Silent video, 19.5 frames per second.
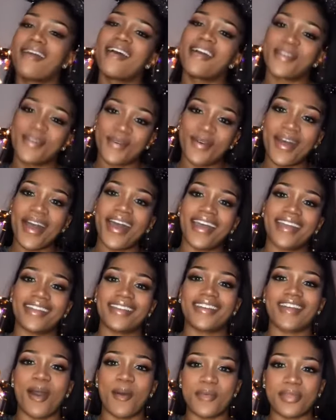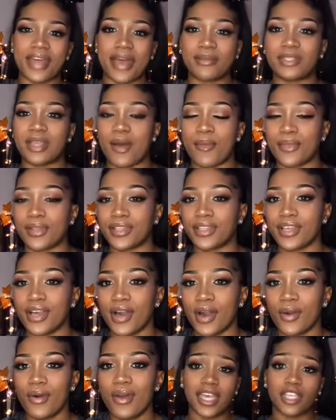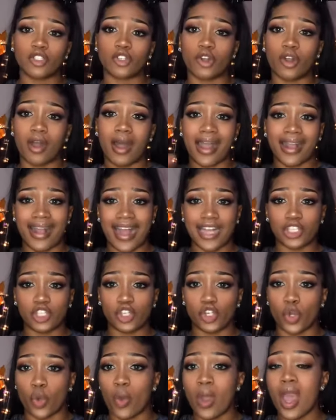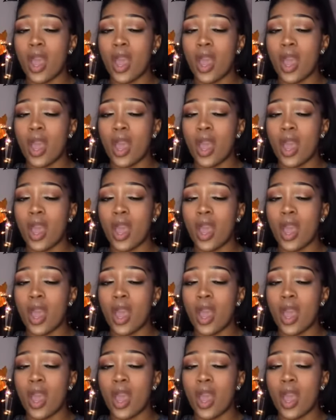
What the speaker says: go ahead and comment that down below, because girl, I got you.